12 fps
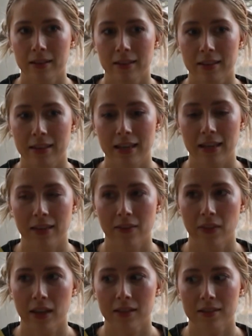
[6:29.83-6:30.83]
think in
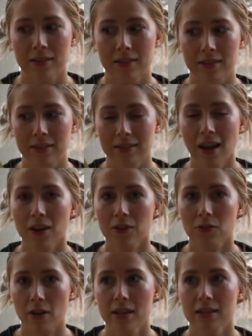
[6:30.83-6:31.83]
this not
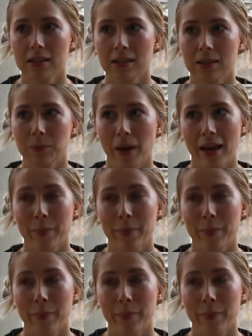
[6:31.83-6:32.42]
crazy way,